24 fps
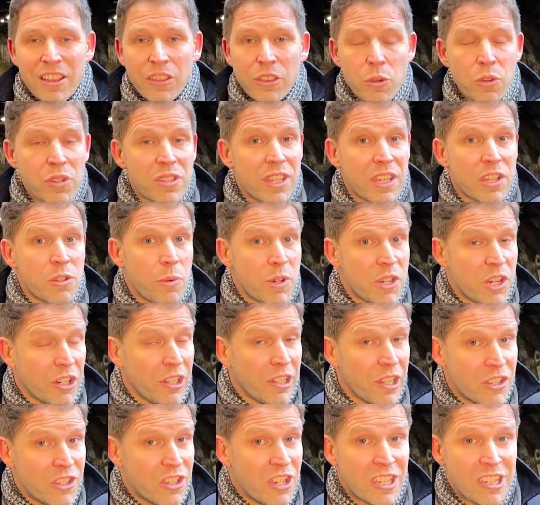those things which are
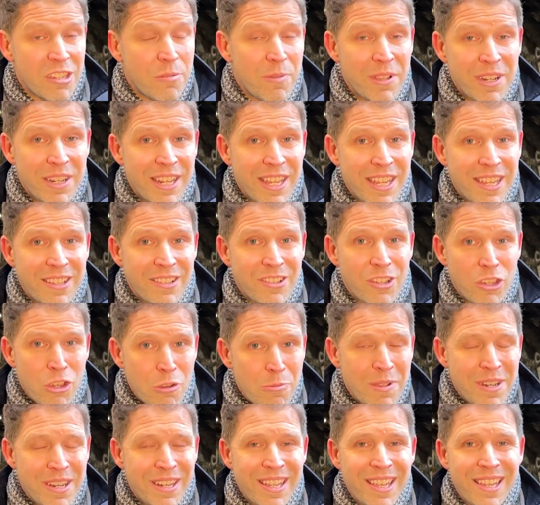legitimate needs, human